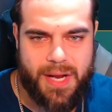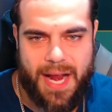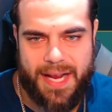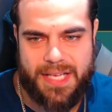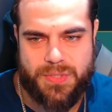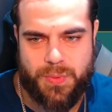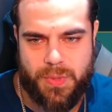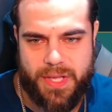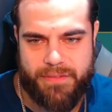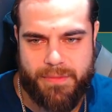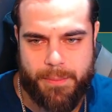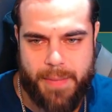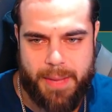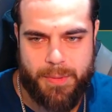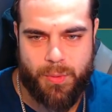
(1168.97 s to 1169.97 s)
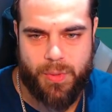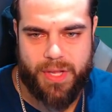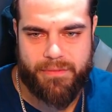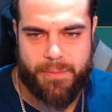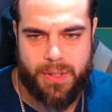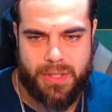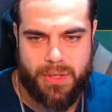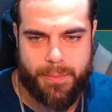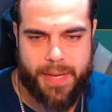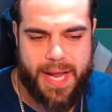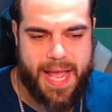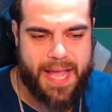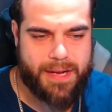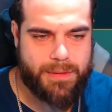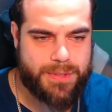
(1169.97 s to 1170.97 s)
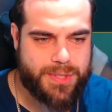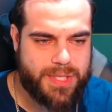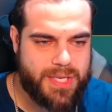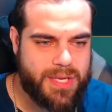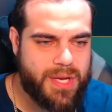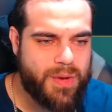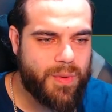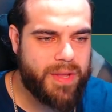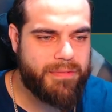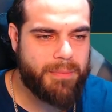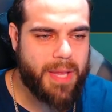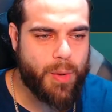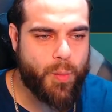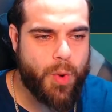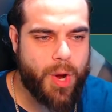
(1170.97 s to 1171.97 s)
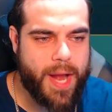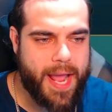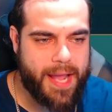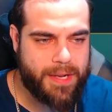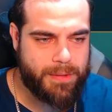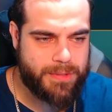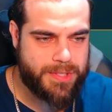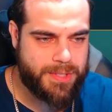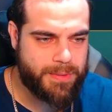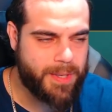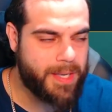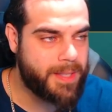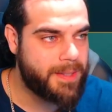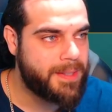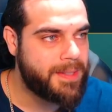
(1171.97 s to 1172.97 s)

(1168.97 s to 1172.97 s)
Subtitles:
I guess we'll give him a little bit of accuracy. We'll give him like 1 accuracy, right?